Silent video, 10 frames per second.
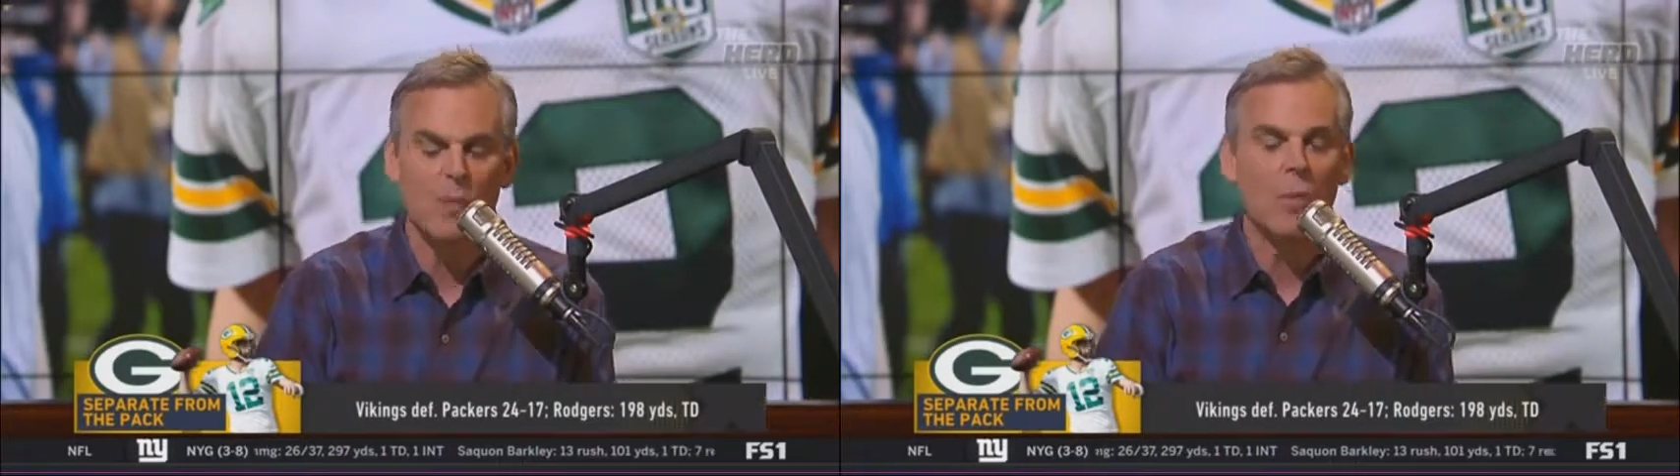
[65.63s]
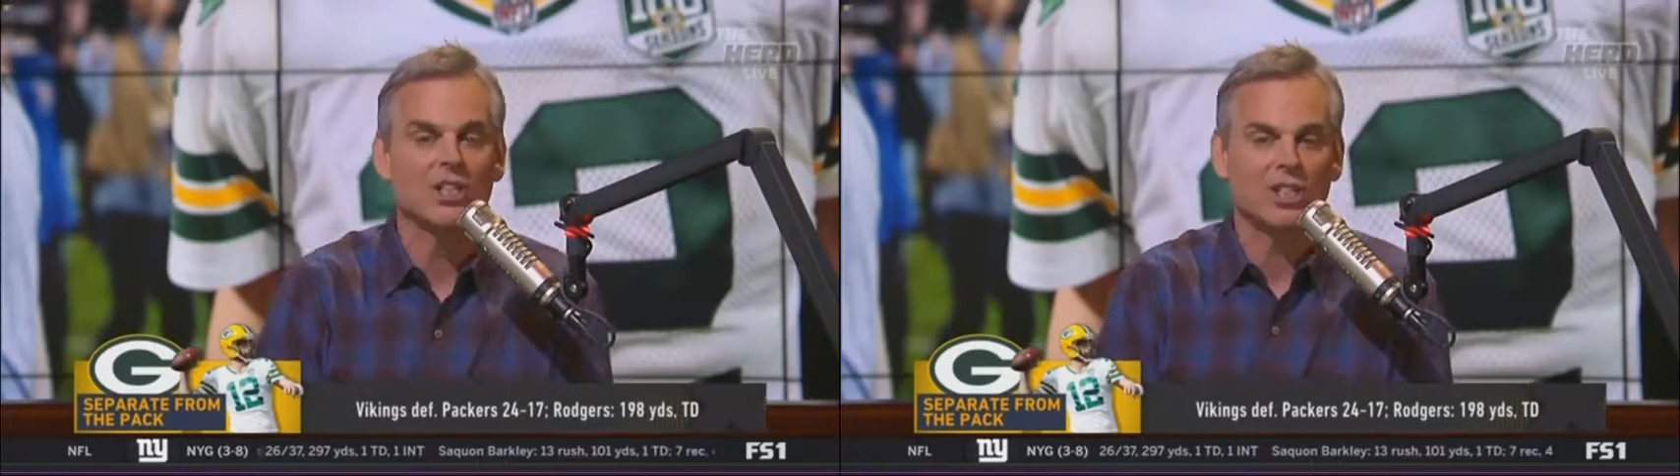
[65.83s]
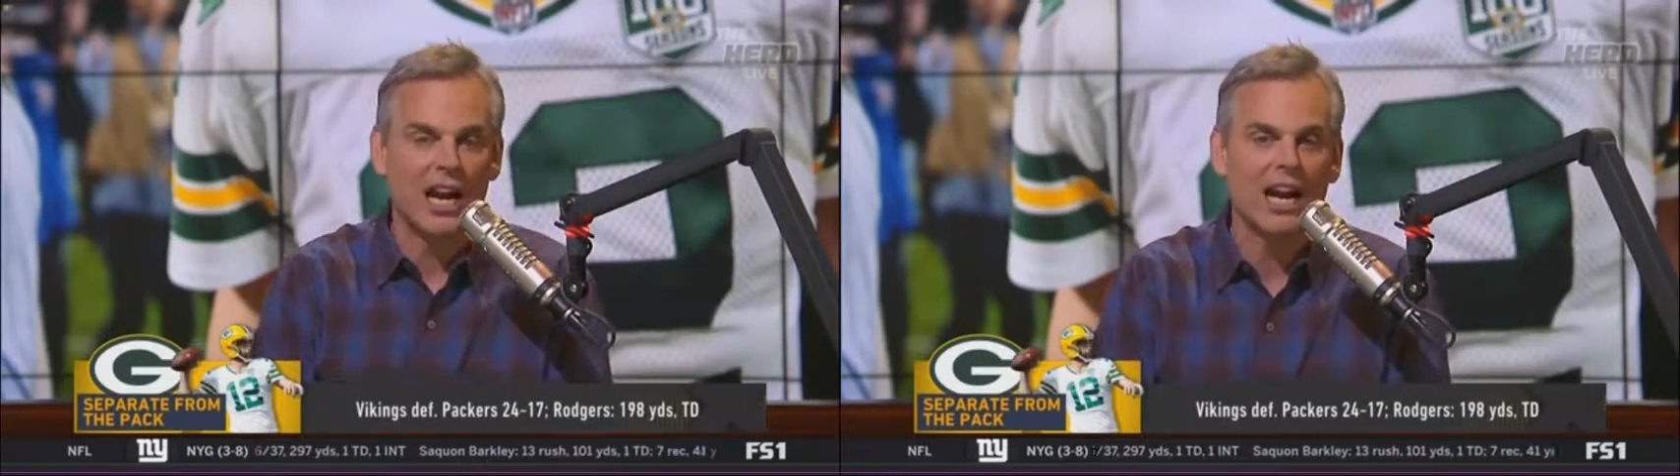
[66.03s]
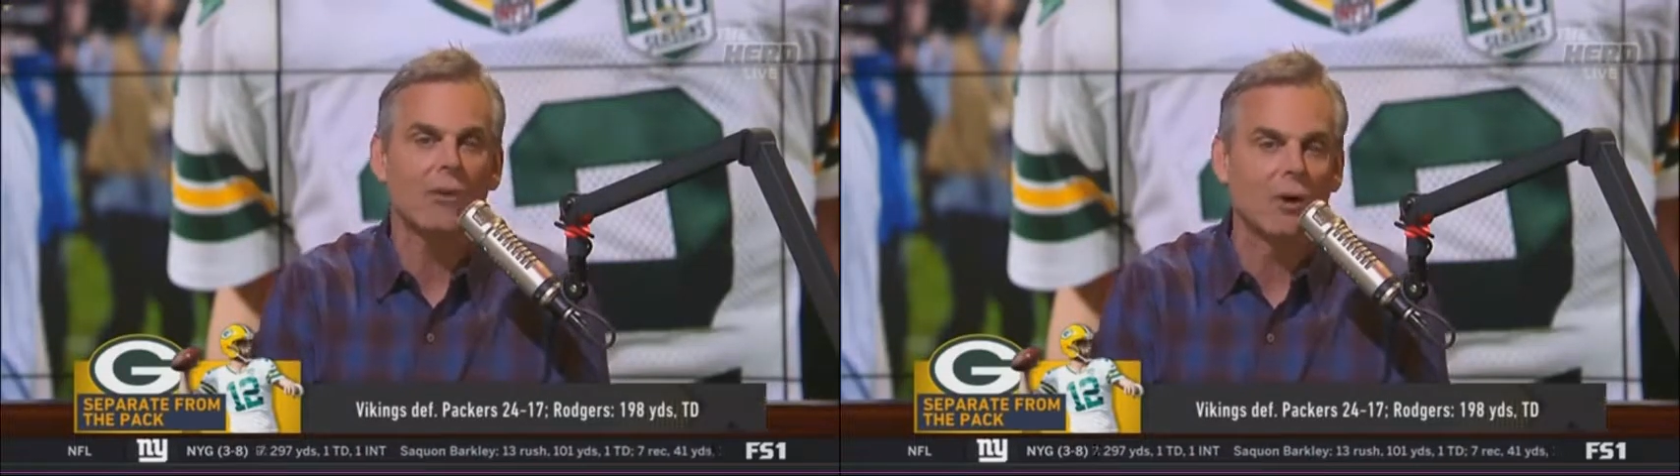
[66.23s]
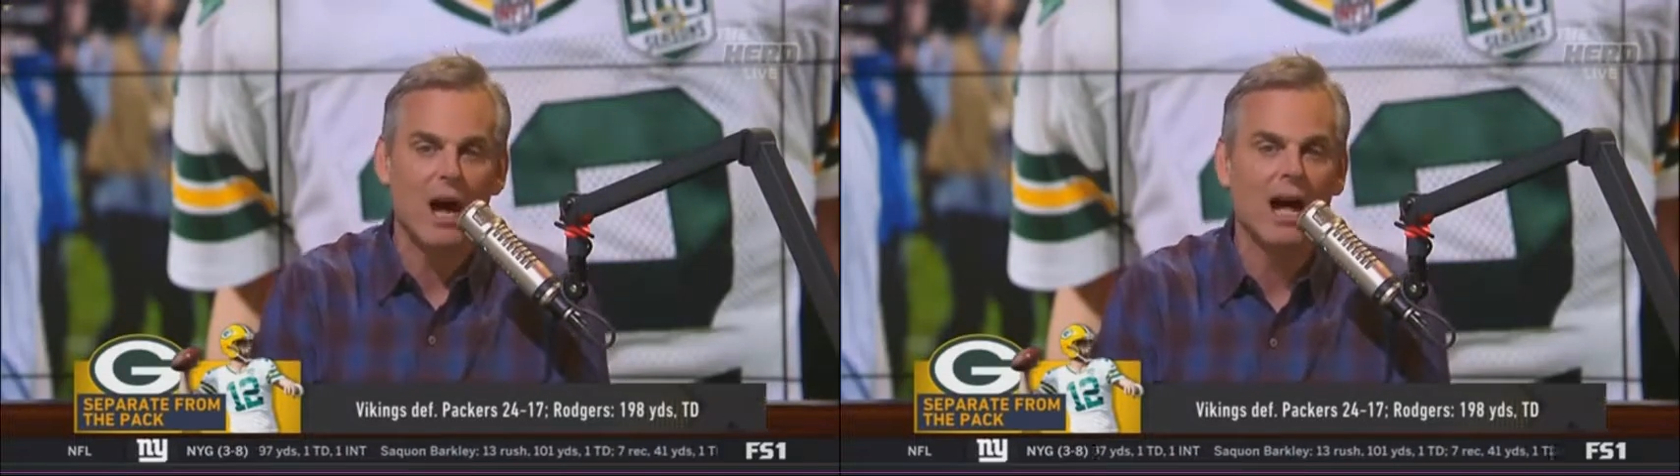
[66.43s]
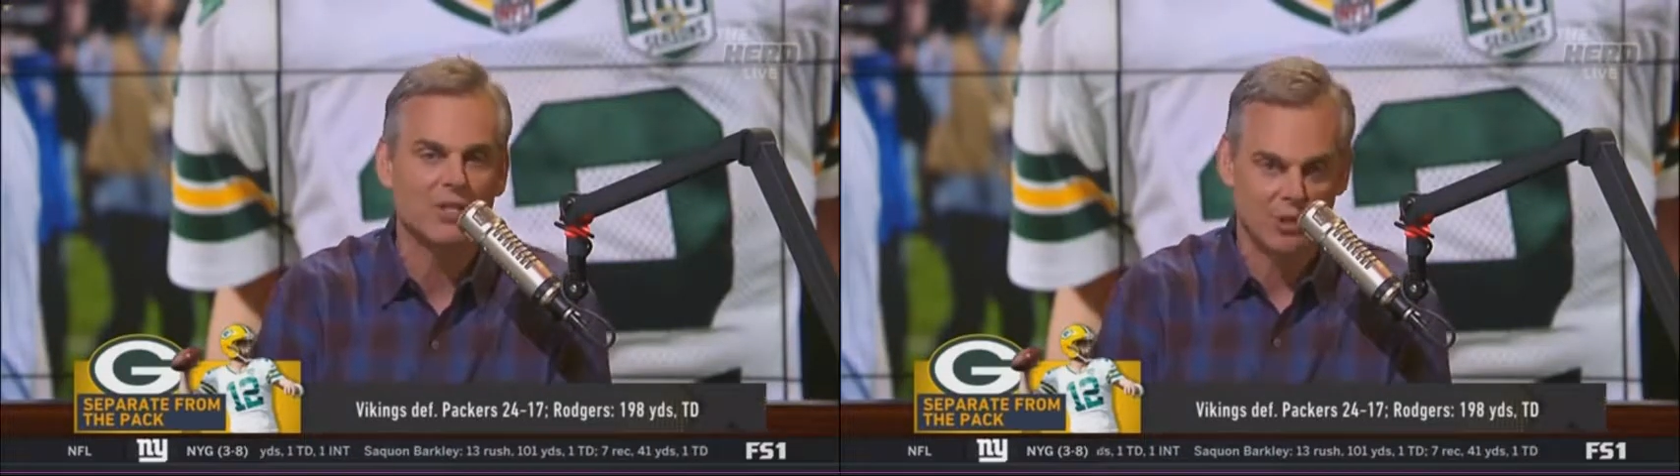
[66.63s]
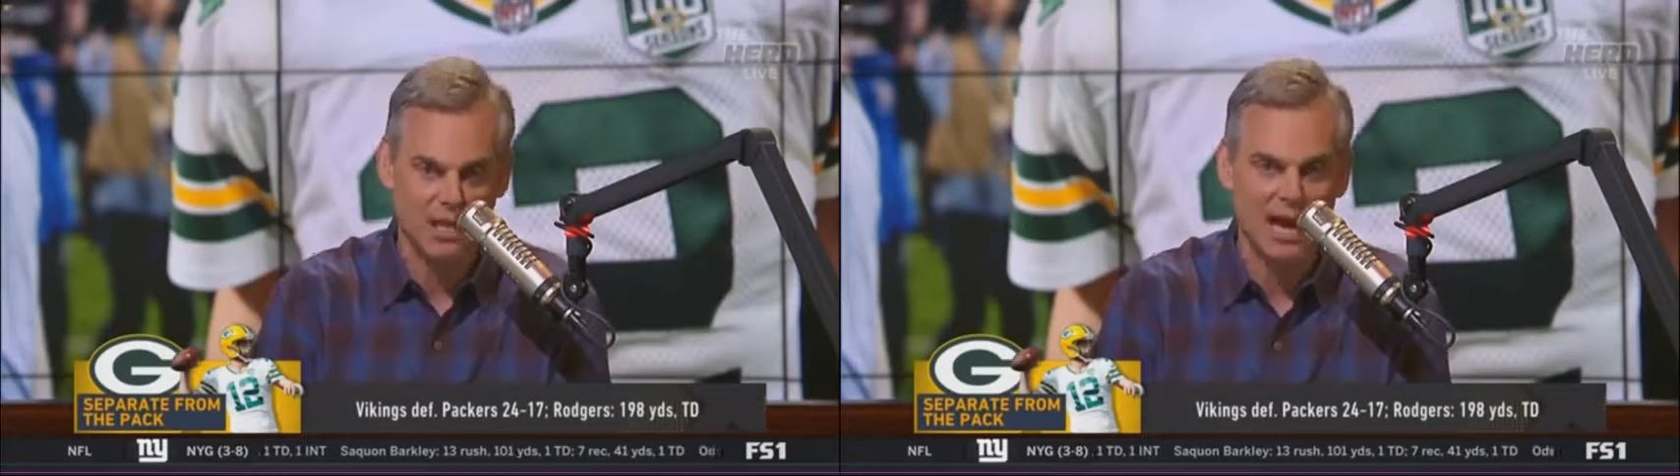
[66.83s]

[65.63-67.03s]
I'm watching Aaron Rodgers